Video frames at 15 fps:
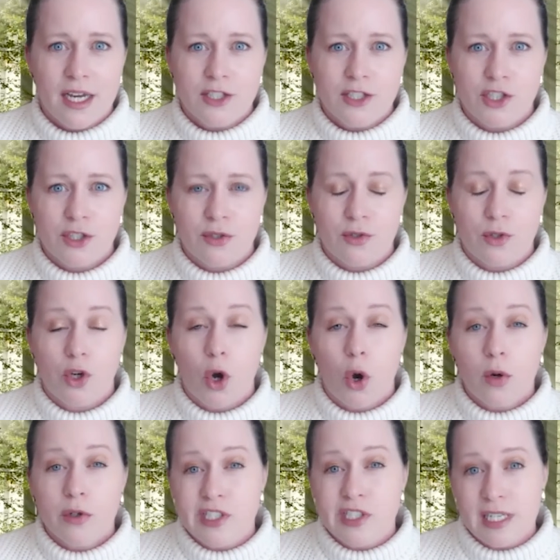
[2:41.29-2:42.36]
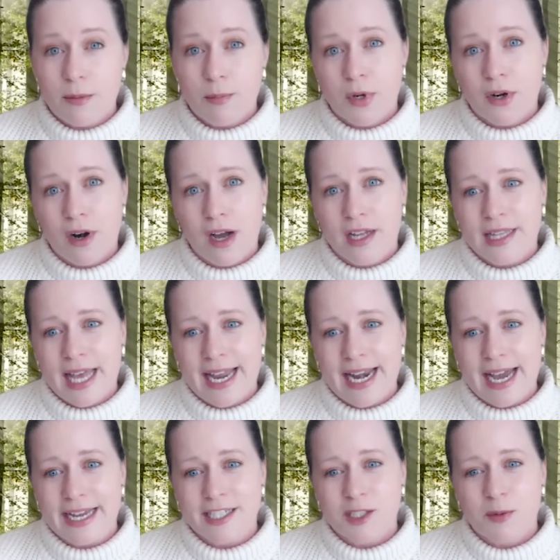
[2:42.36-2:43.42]
to go deeper on that
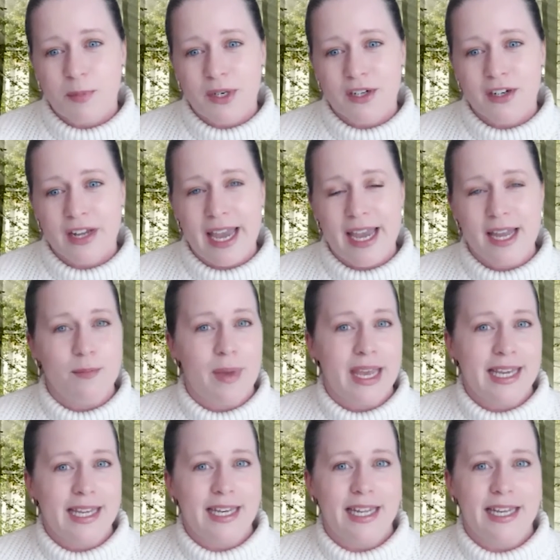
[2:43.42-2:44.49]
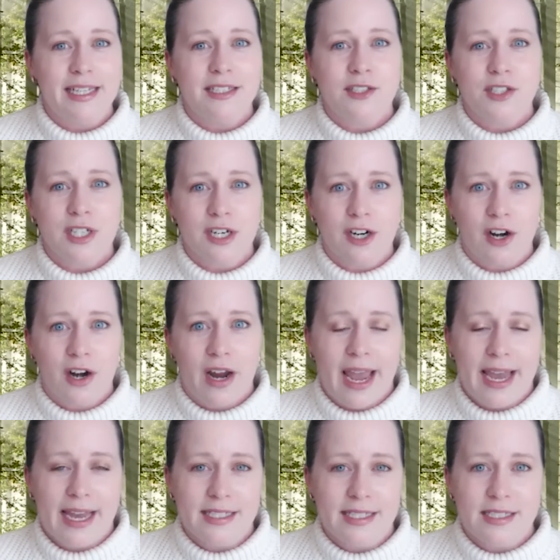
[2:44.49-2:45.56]
iceberg and make it easier
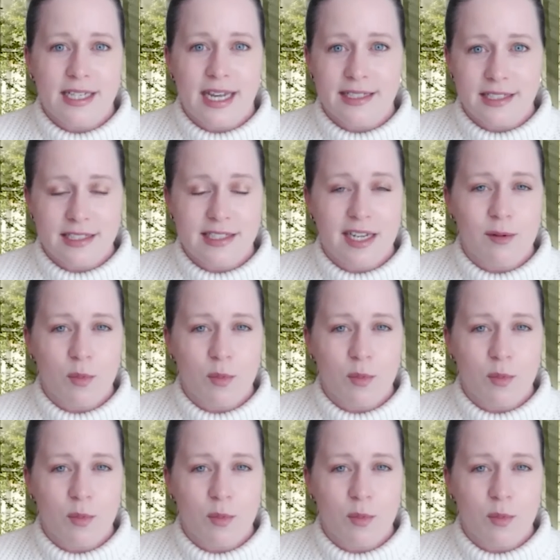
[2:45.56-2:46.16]
and, as I said,